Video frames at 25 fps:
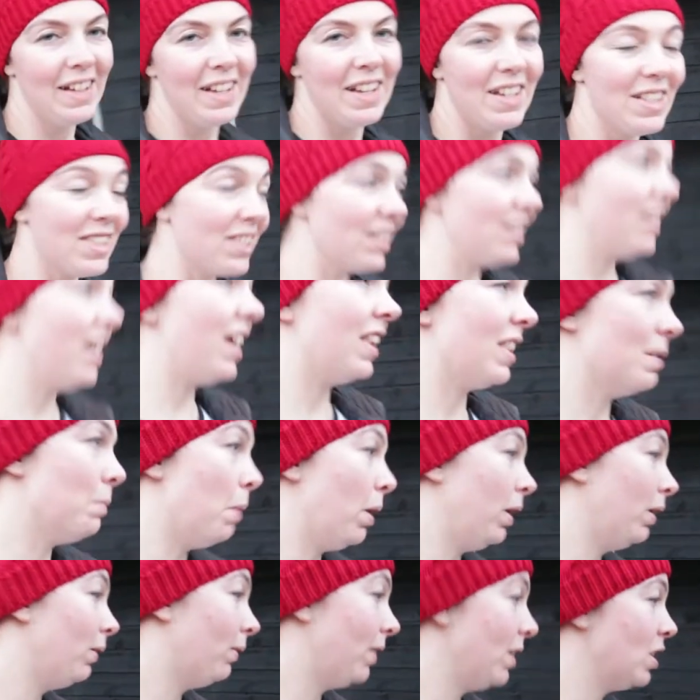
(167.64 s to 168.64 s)
So yeah, the
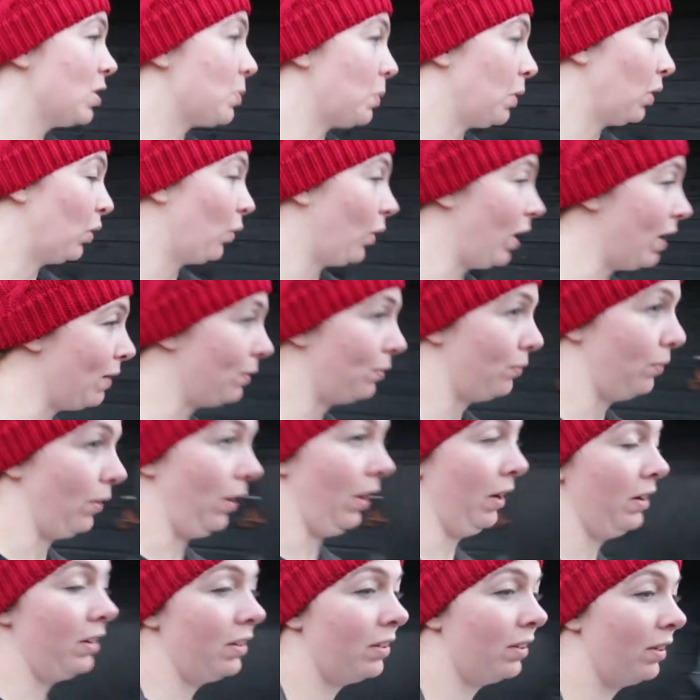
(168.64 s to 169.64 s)
migraine's been great
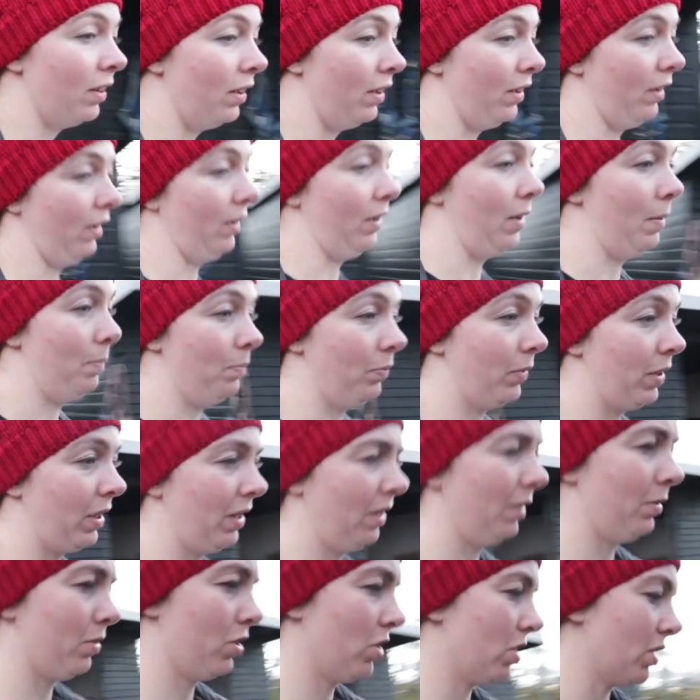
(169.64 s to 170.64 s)
fun. Um,
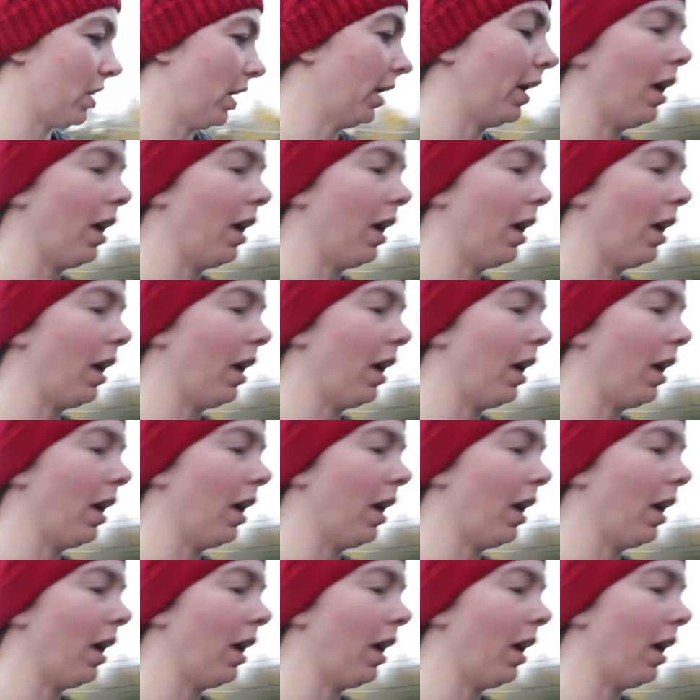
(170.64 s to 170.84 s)
just I